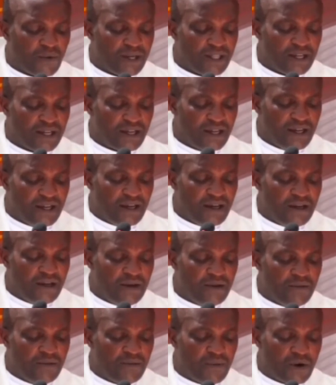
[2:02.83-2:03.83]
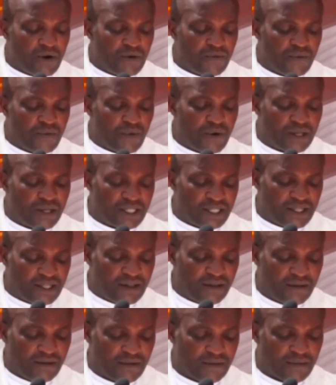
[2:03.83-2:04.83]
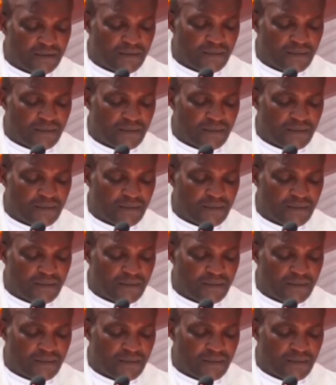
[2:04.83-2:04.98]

with the name of Wote,